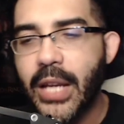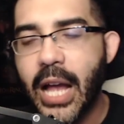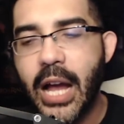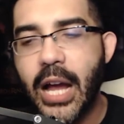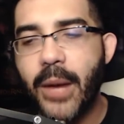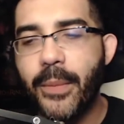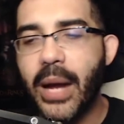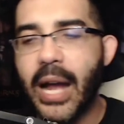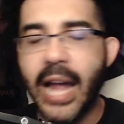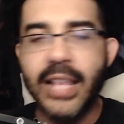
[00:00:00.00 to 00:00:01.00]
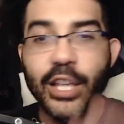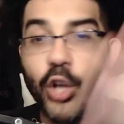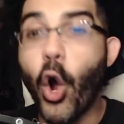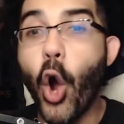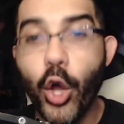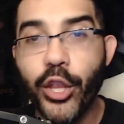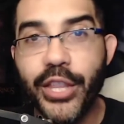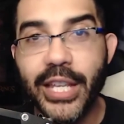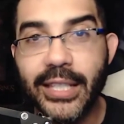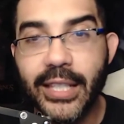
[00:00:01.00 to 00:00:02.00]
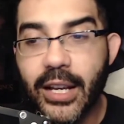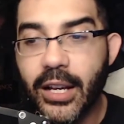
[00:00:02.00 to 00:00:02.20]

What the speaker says: I think all of this,